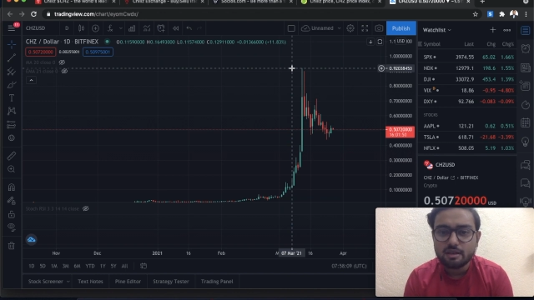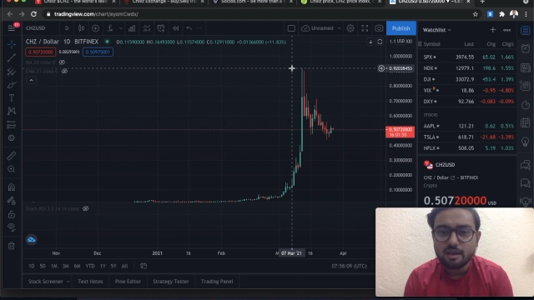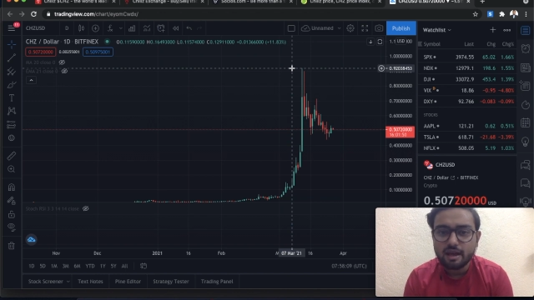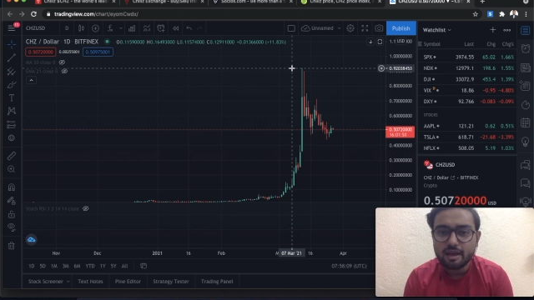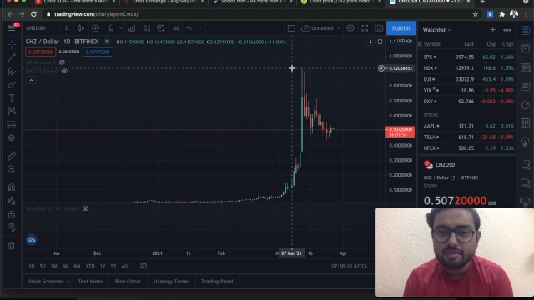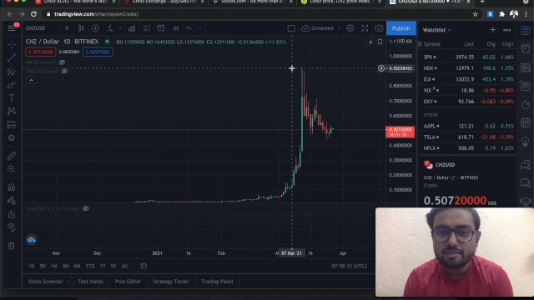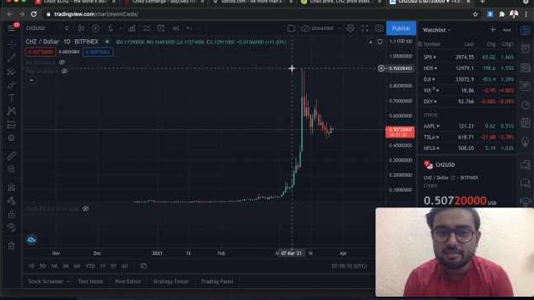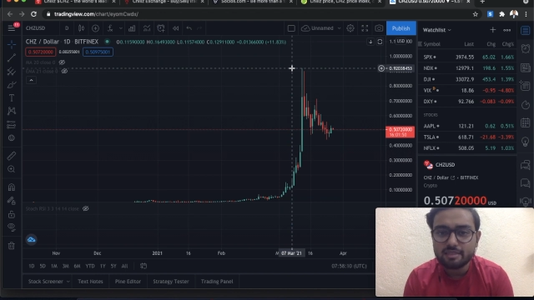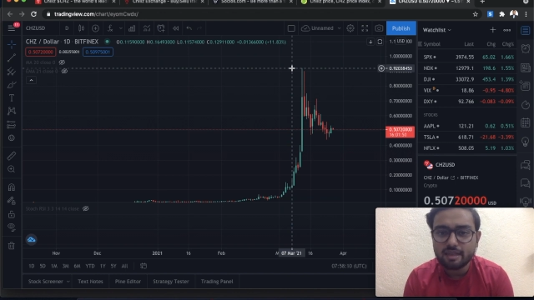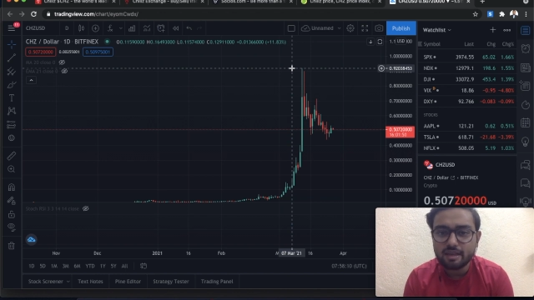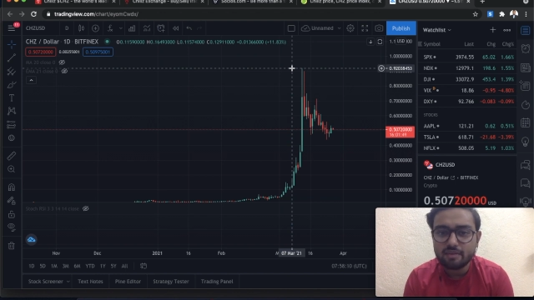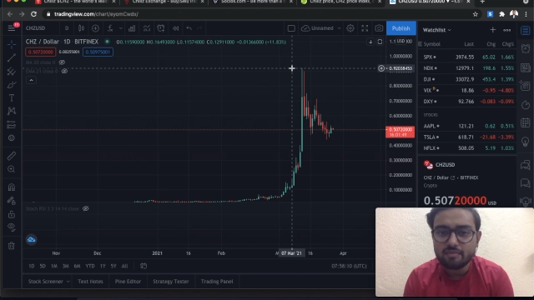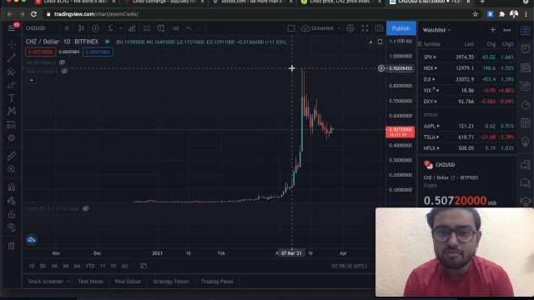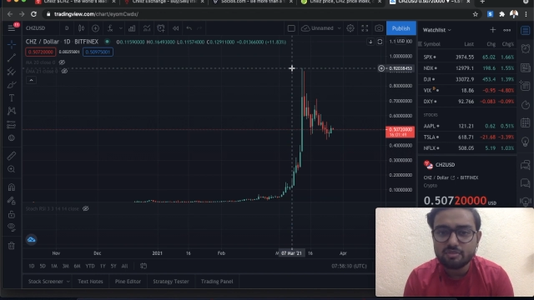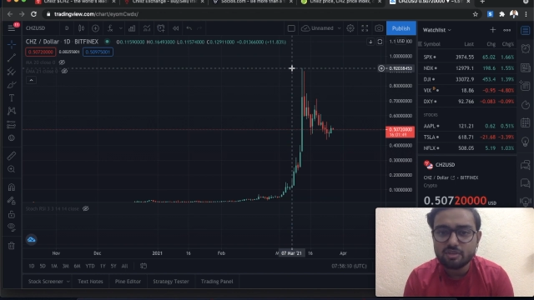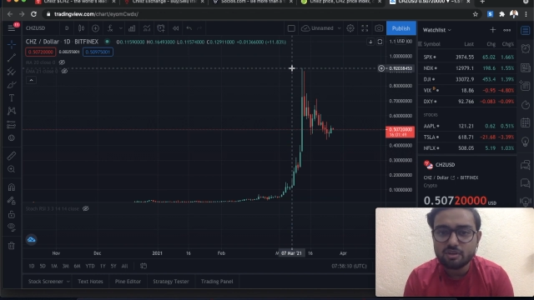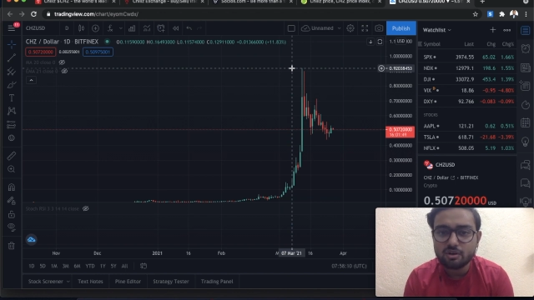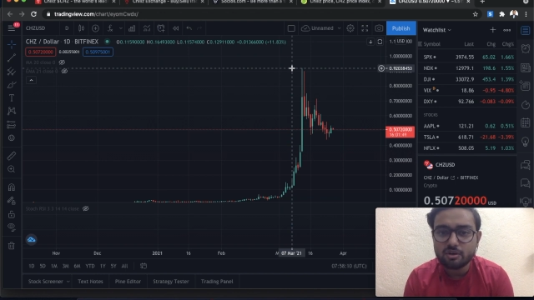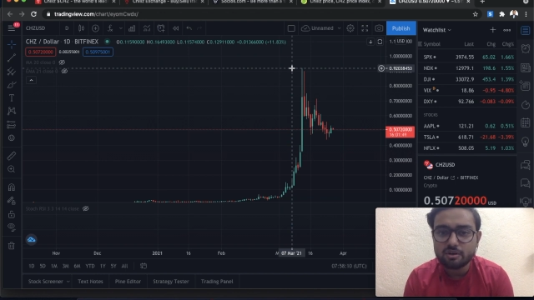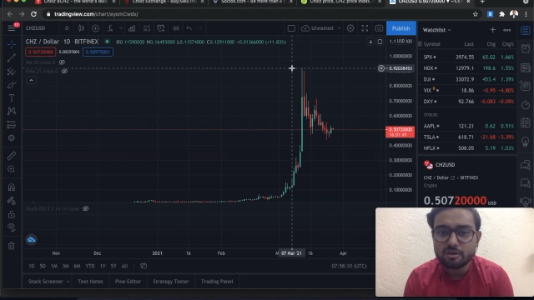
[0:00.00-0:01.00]
and then
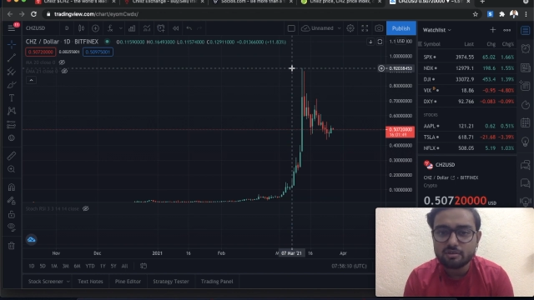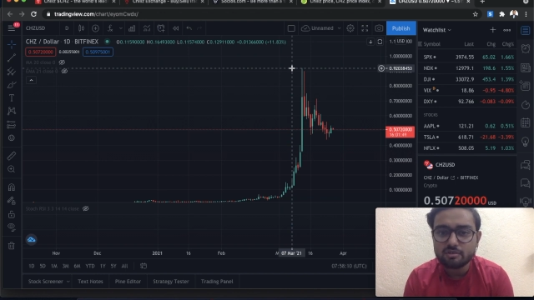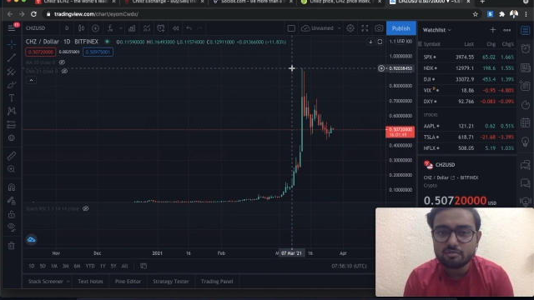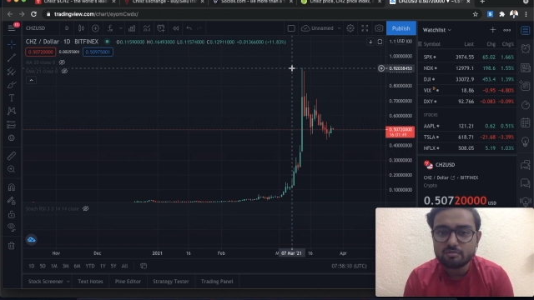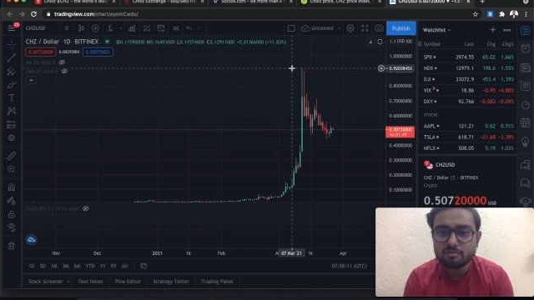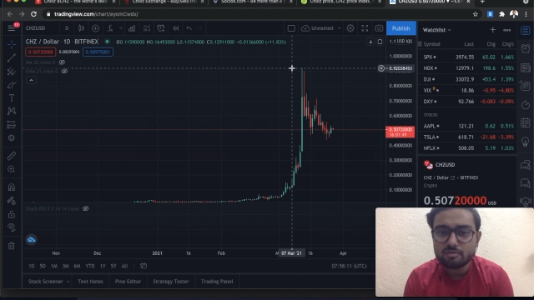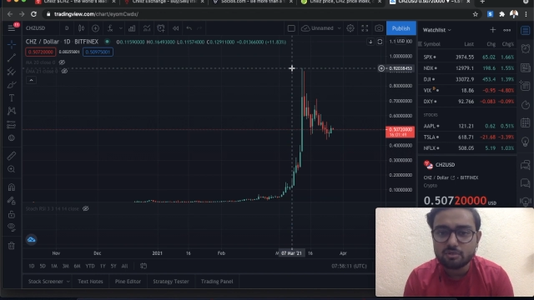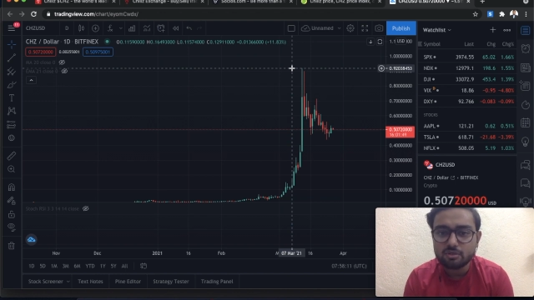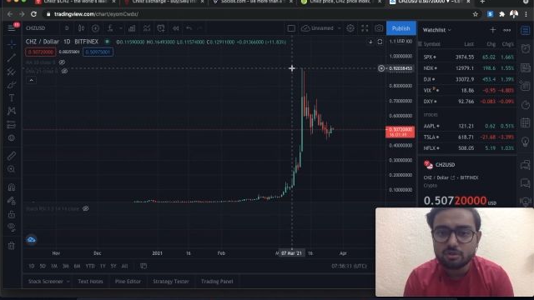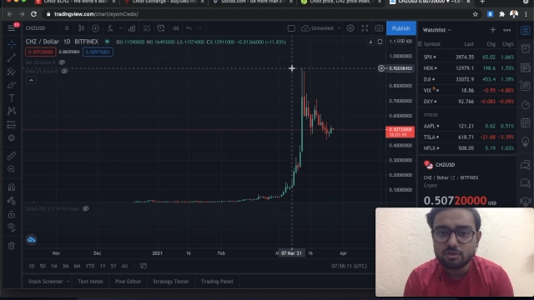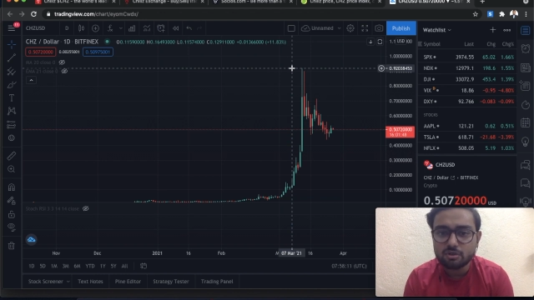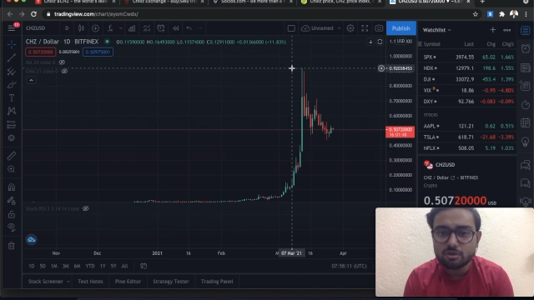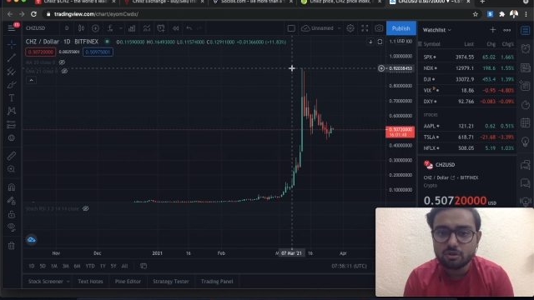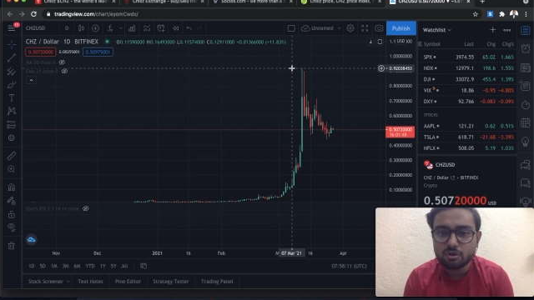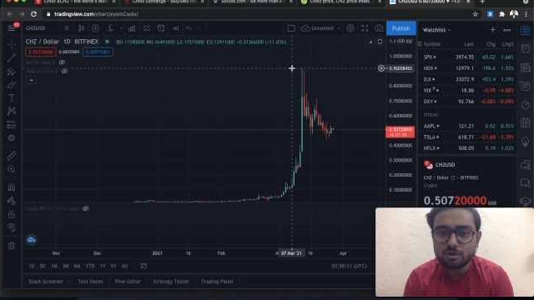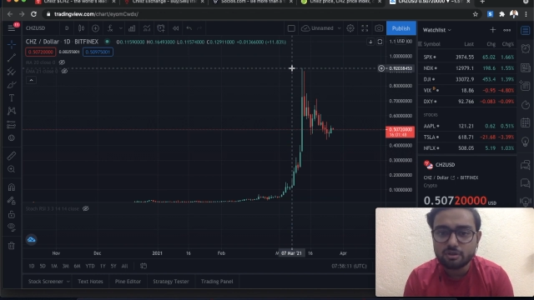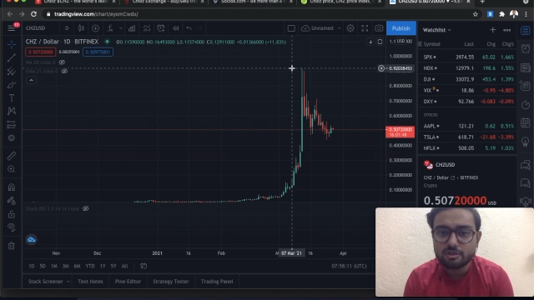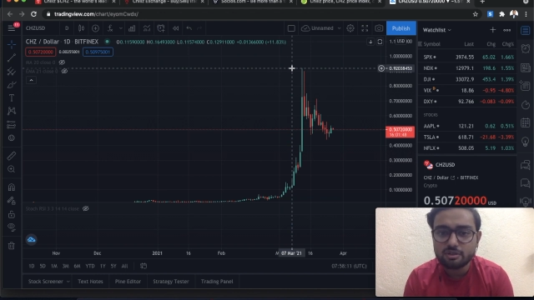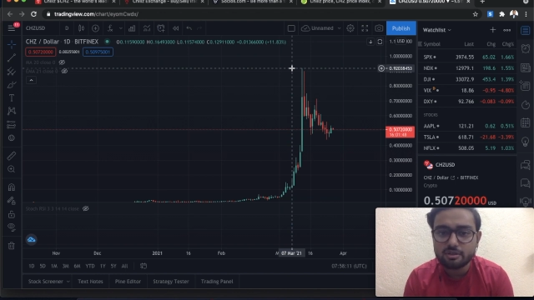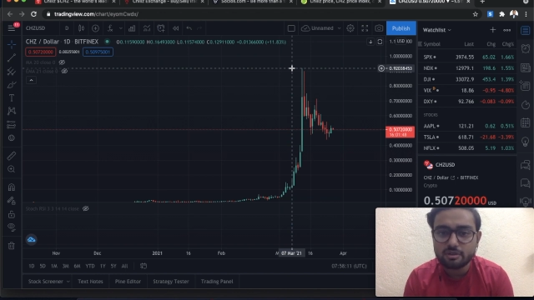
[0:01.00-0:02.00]
we got a
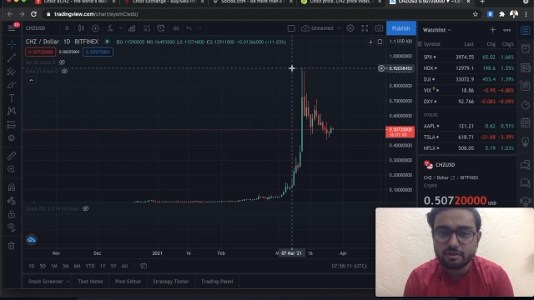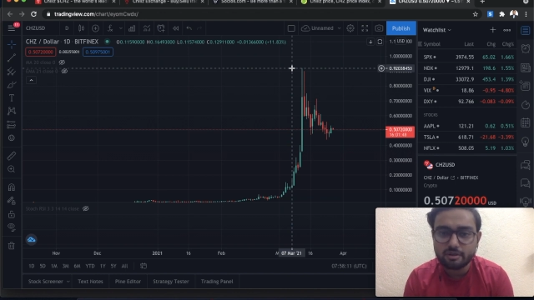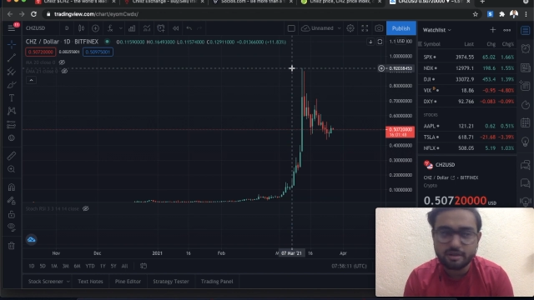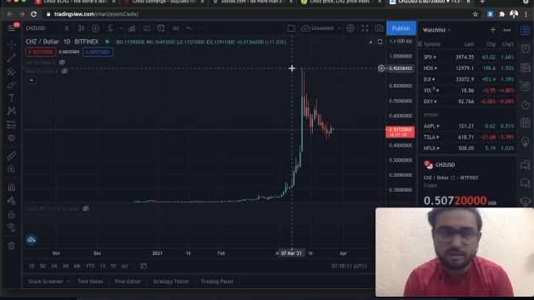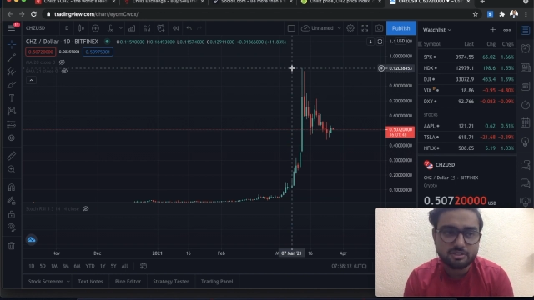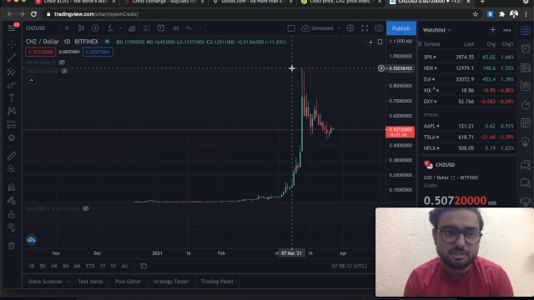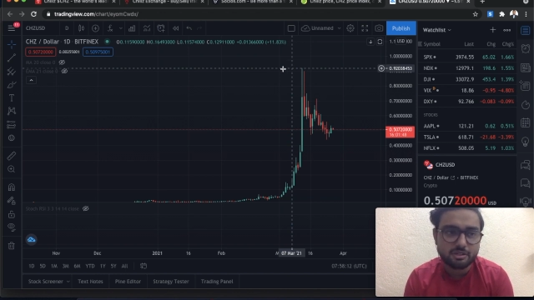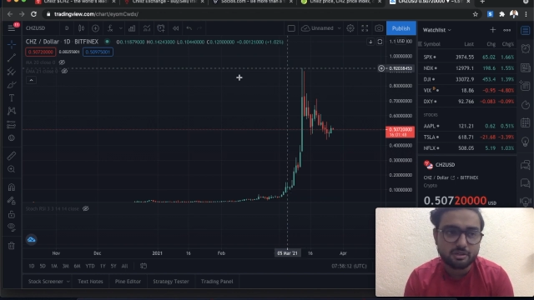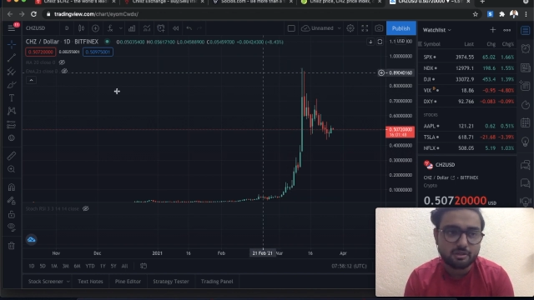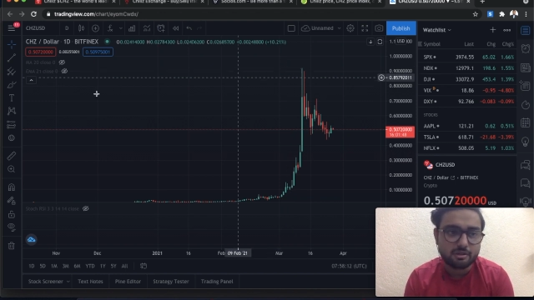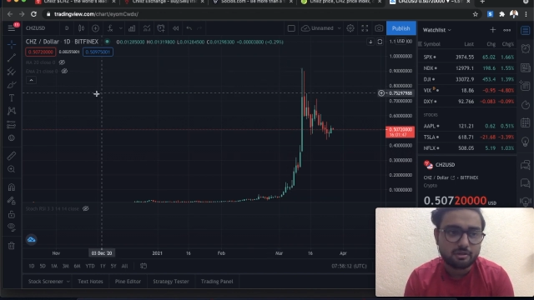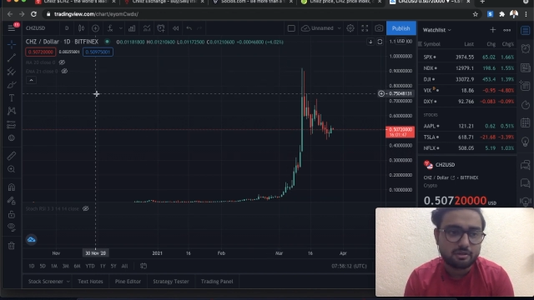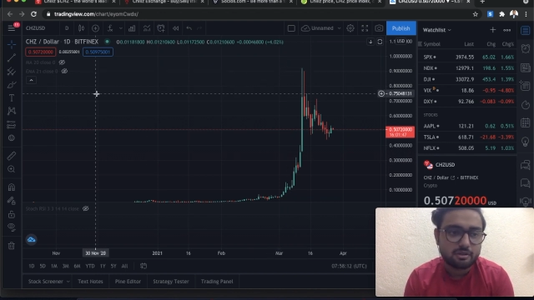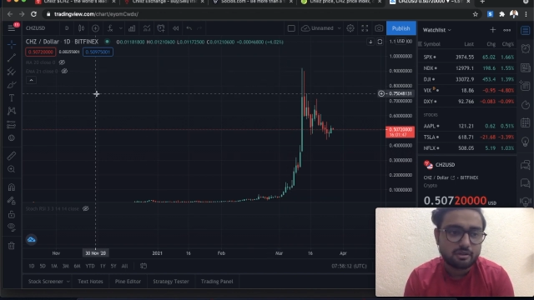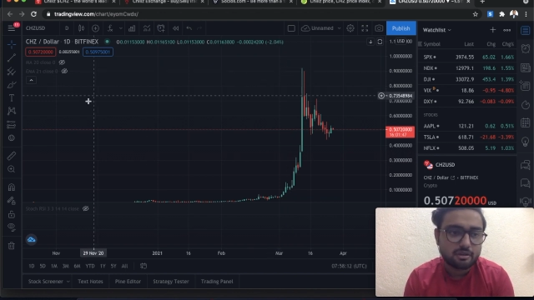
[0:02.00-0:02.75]
good correction.